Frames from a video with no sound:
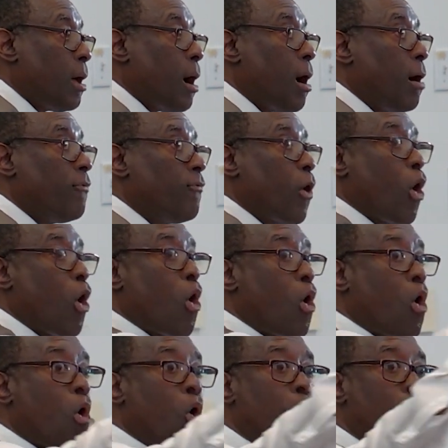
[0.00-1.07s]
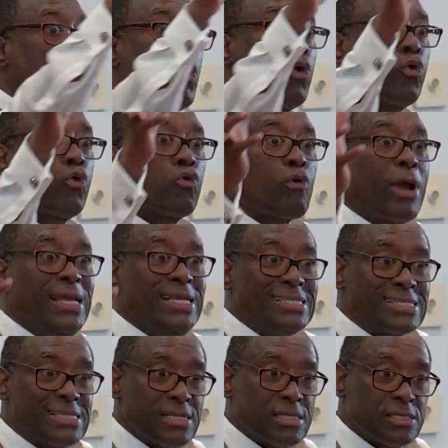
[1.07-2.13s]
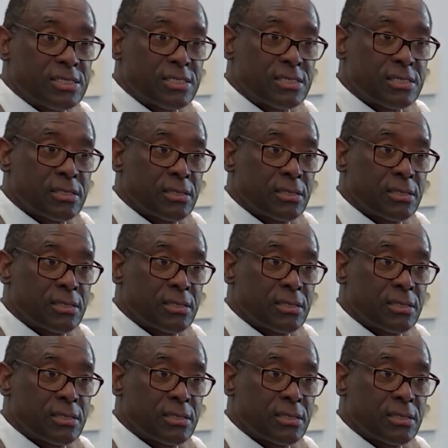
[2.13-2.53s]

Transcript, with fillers: of all graces,